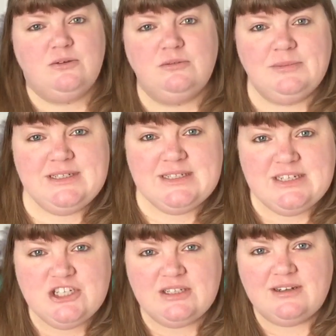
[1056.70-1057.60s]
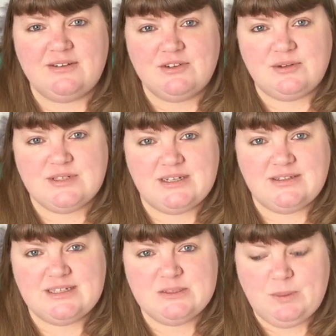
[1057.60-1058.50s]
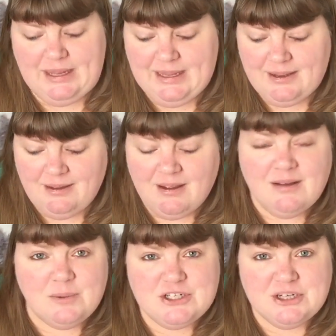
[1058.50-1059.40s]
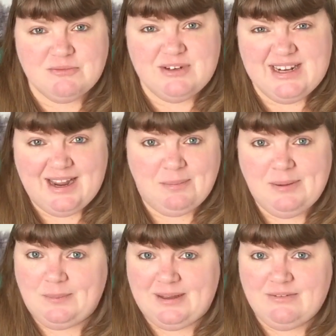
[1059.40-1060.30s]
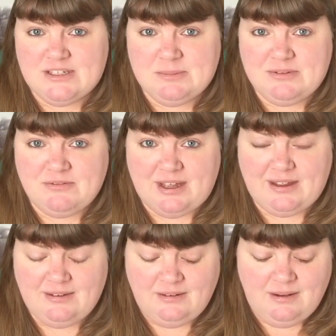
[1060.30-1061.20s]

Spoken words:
all my stitching that I've got done this week, which I'm really happy with, to be fair.